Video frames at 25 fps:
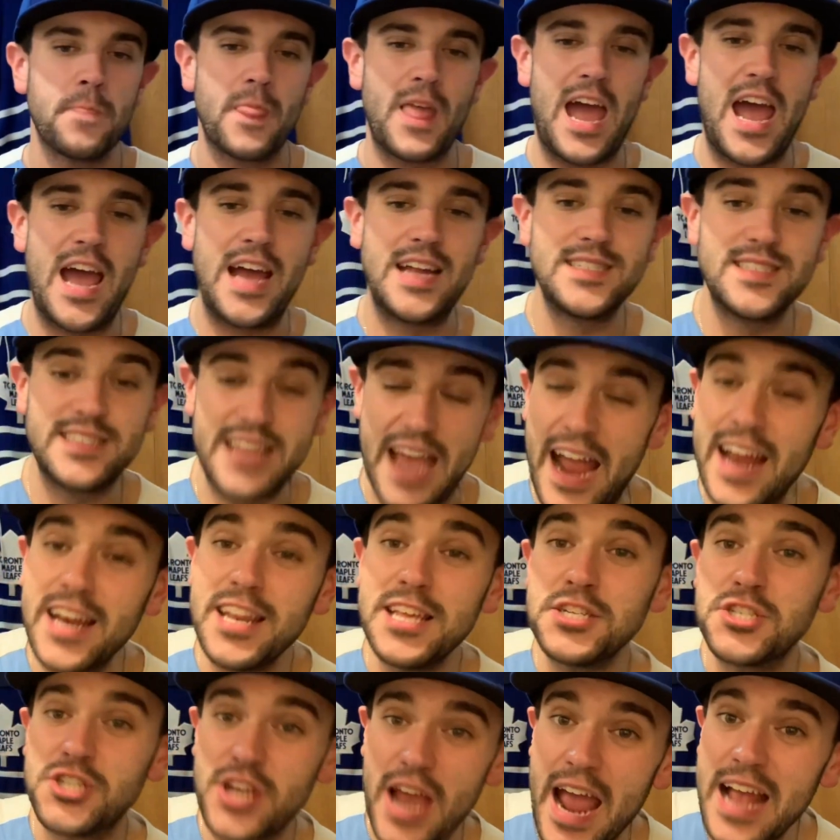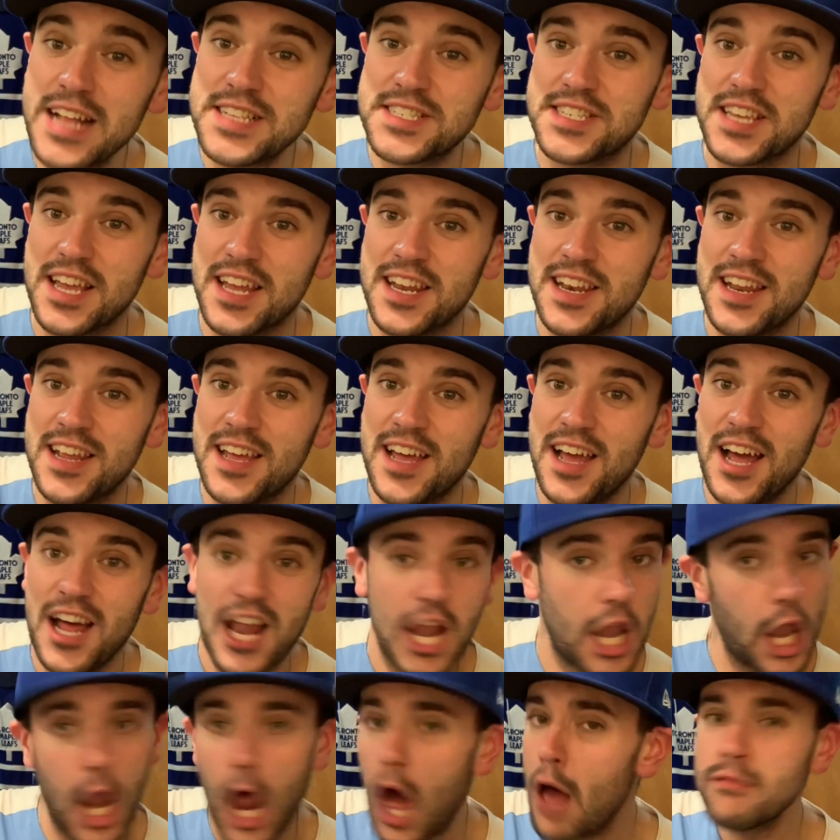And Danny Jansen
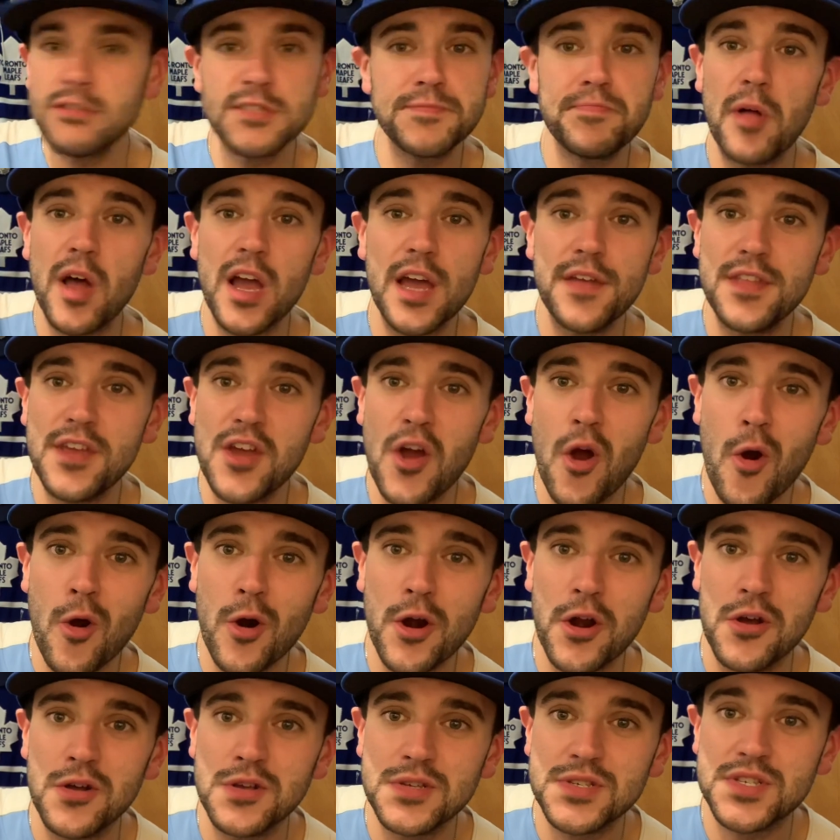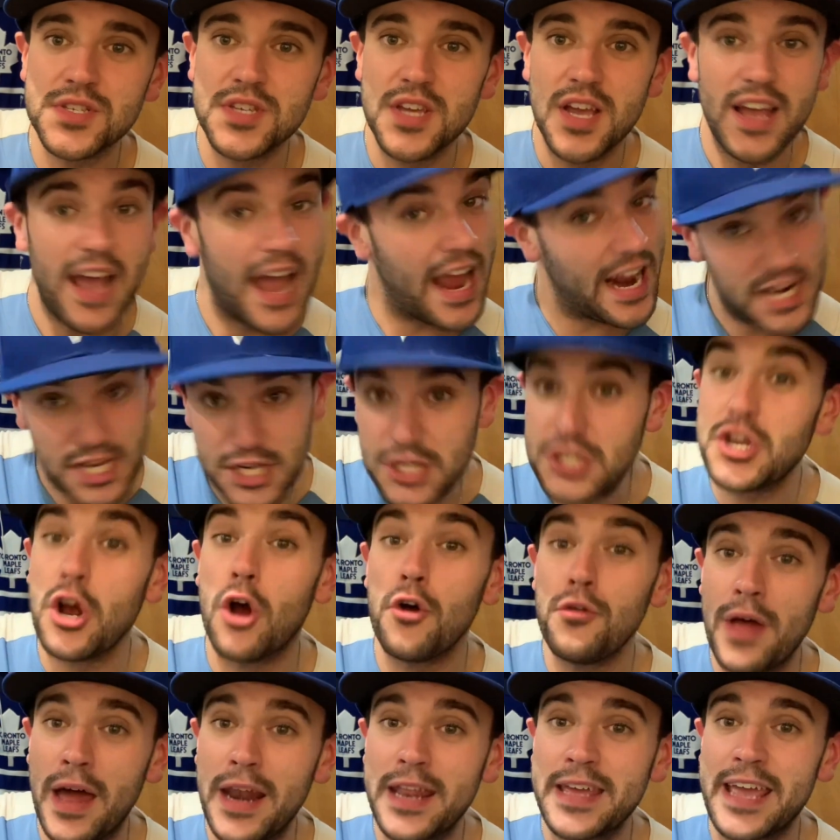loves playing the Orioles, and he
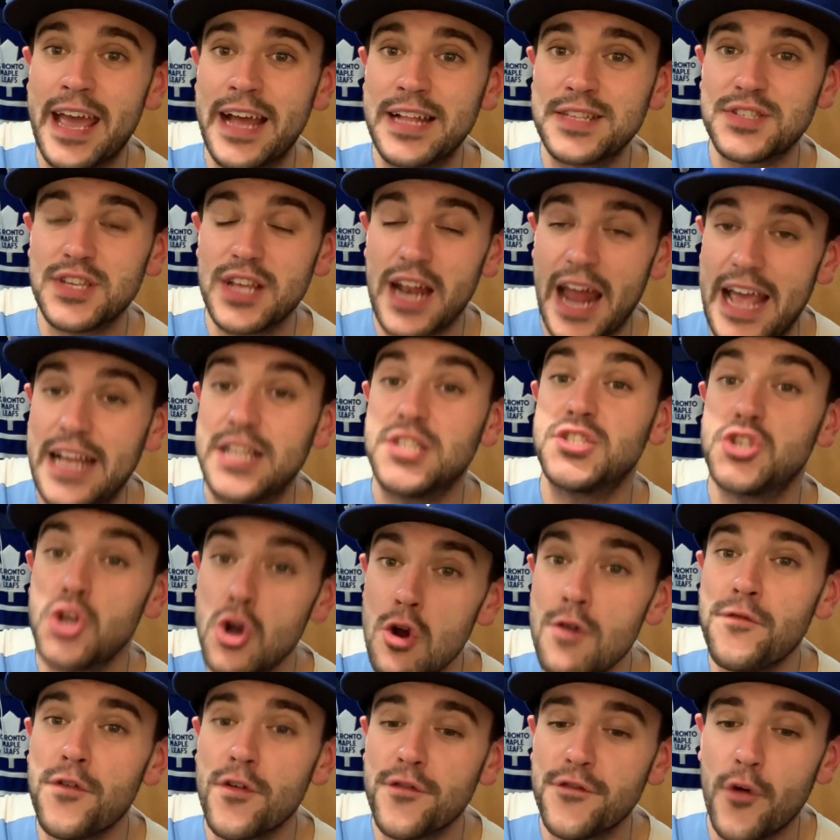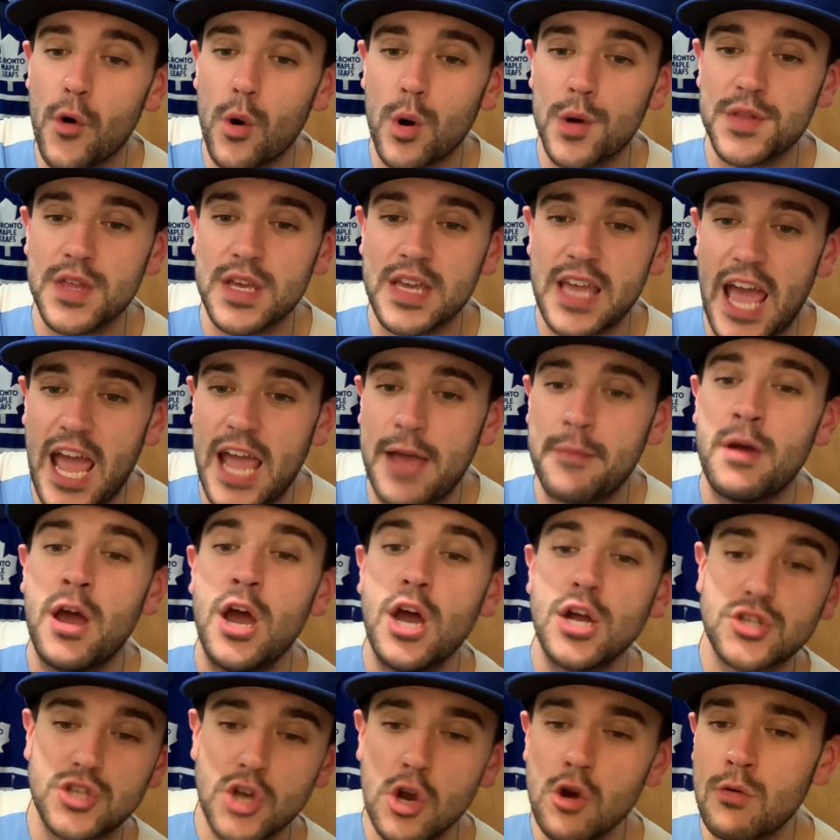showed that again today. 2-for-4 in the game,
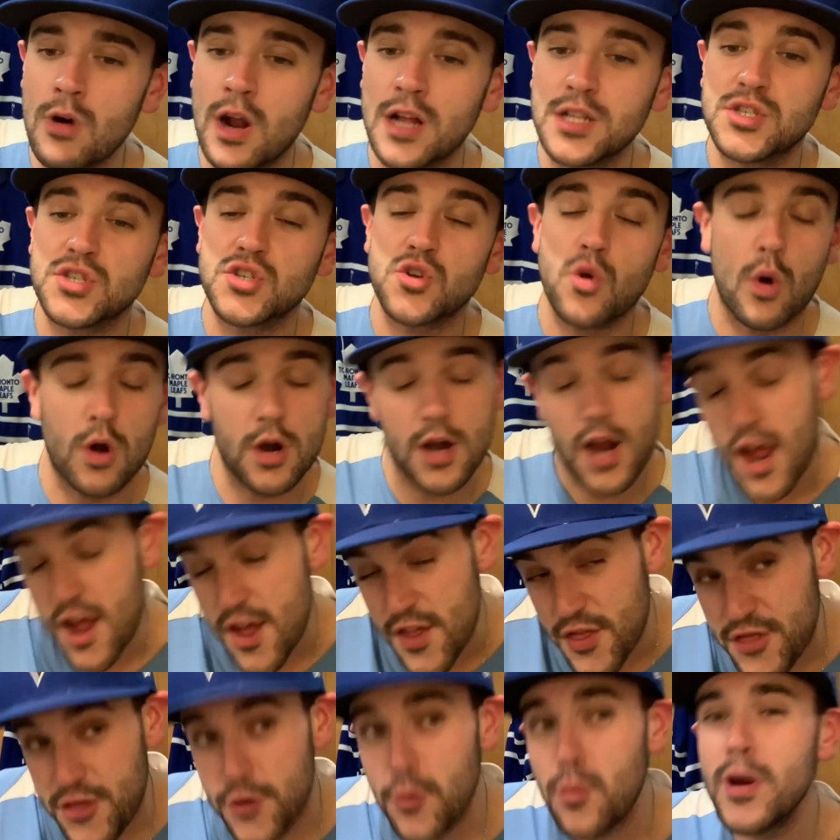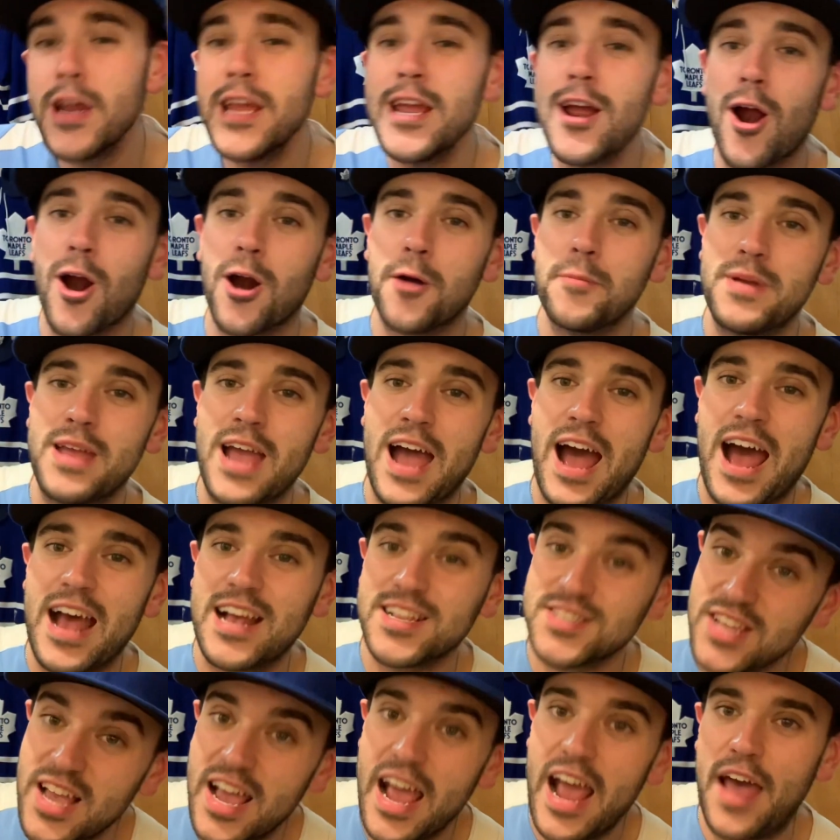2 runs scored, 3
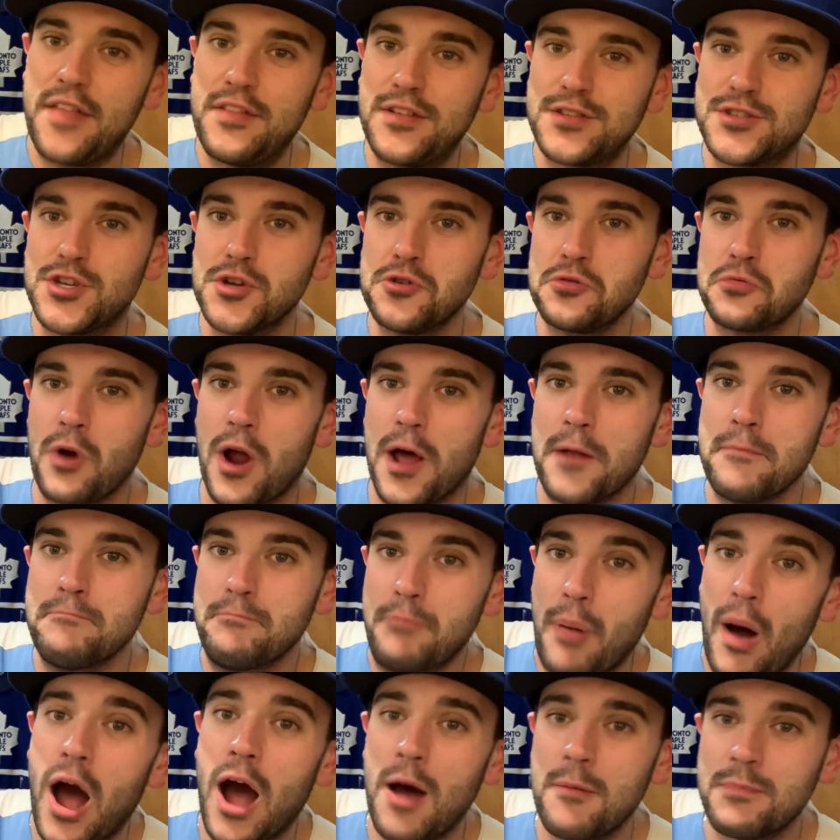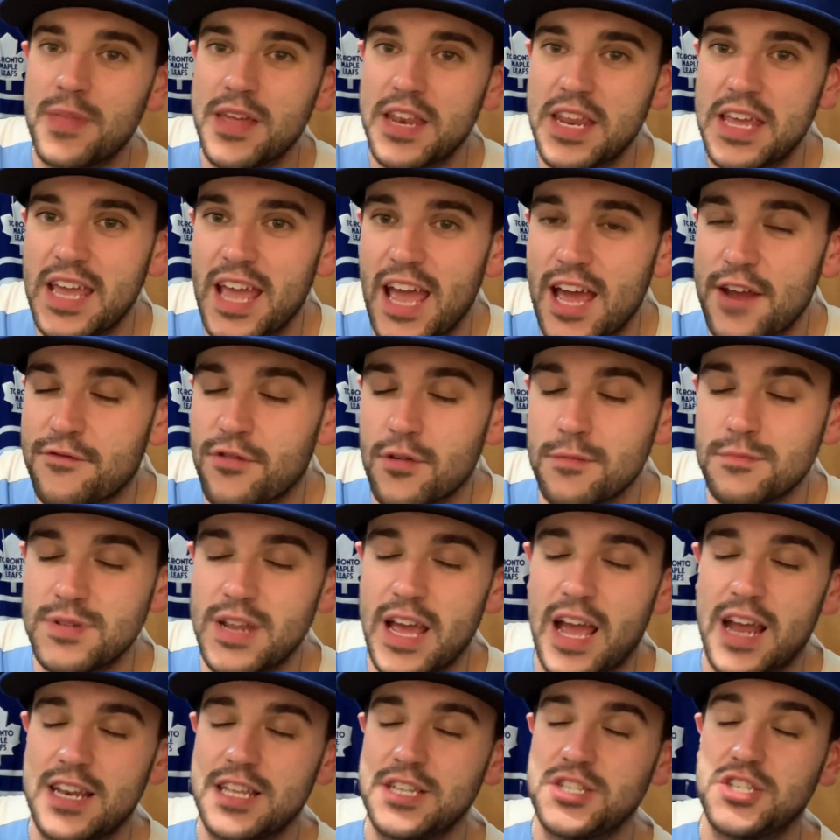RBIs, and the 2-run bomb that he hit from
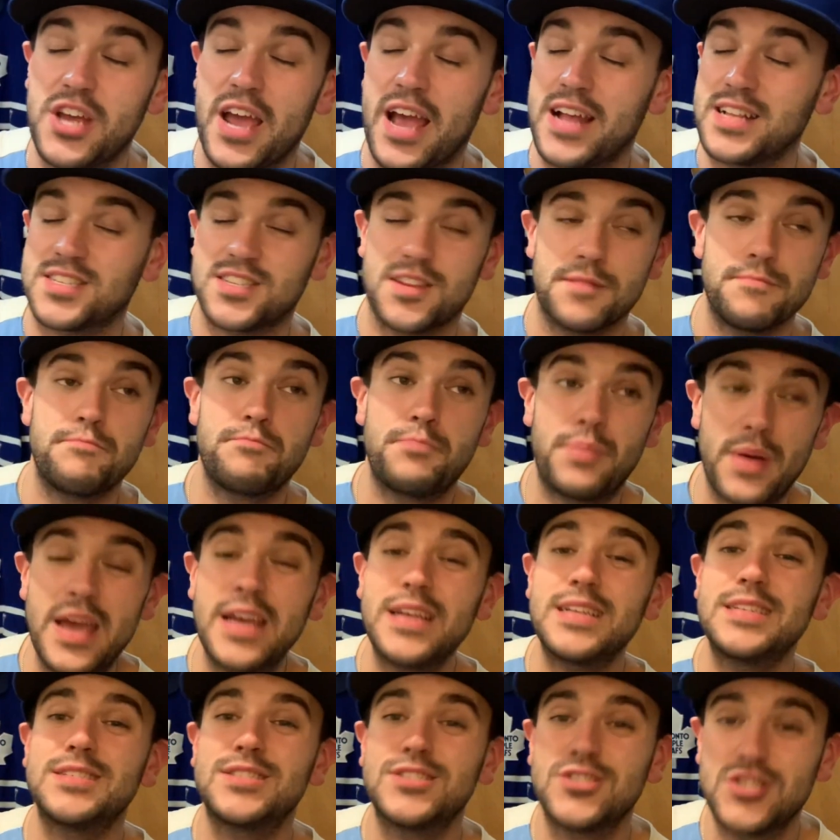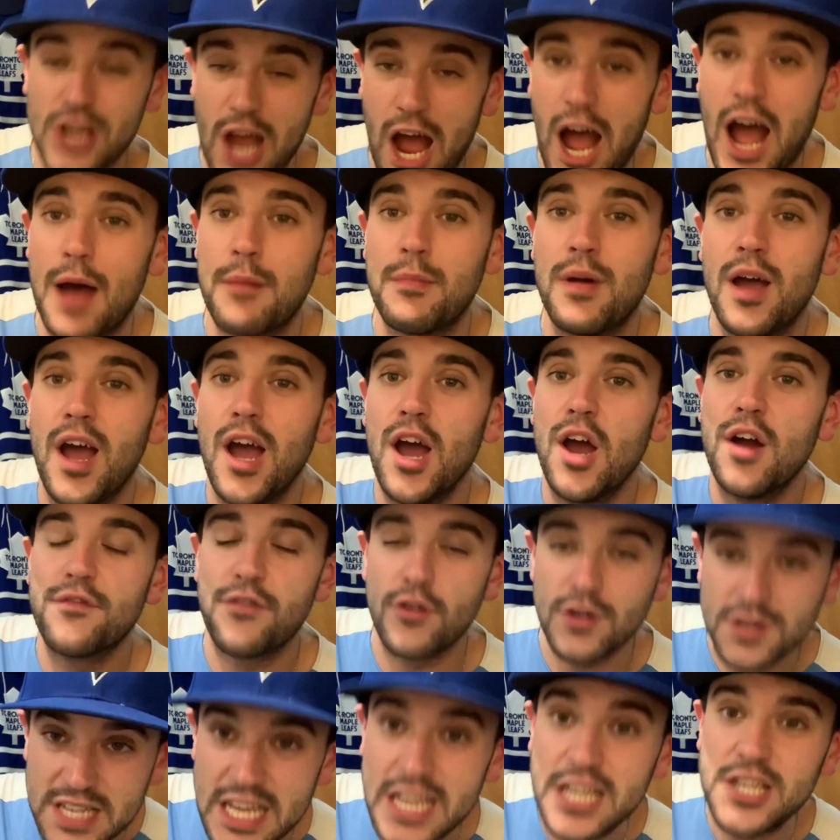Danny Jansen. Big job
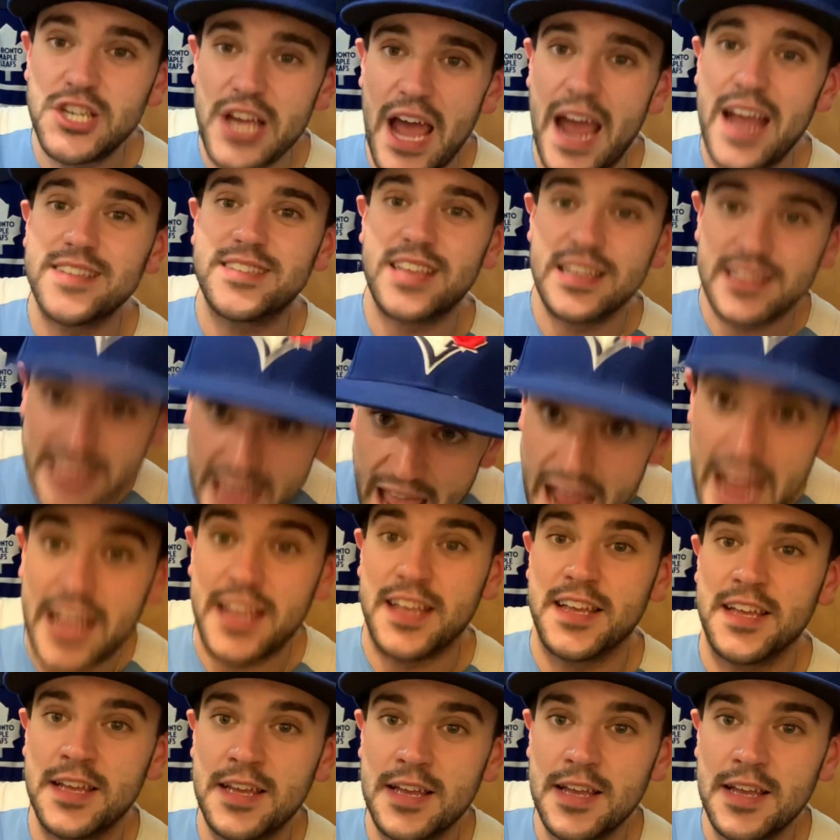for DJ today.